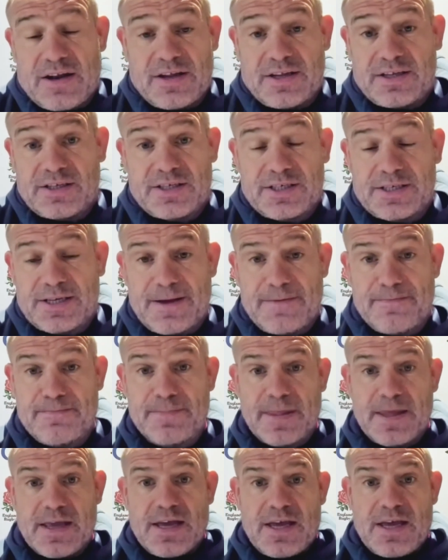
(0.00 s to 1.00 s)
And it's
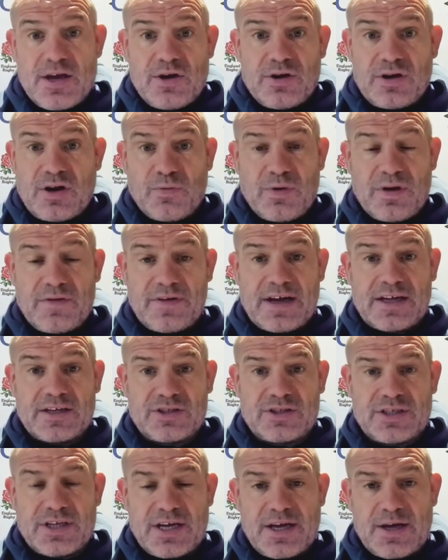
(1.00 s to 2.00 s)
you know, we've
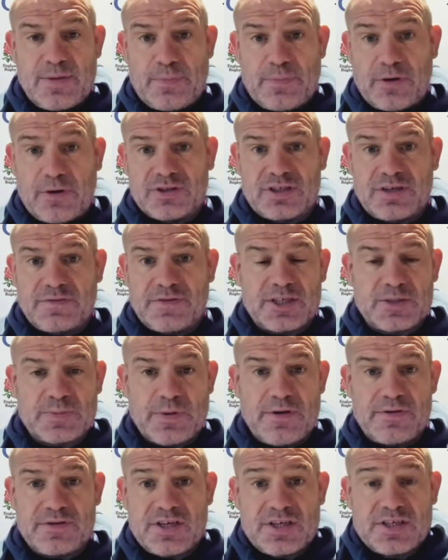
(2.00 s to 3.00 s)
had positive
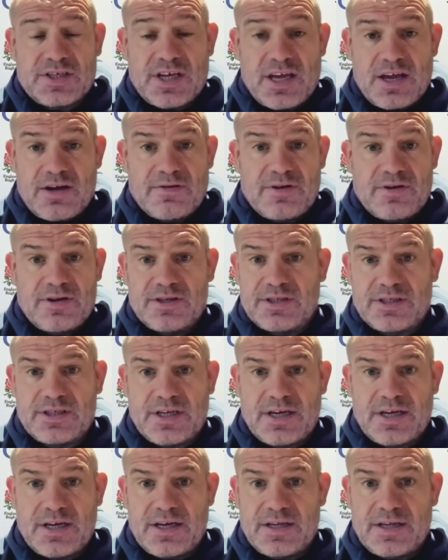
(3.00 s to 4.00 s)
experiences here, and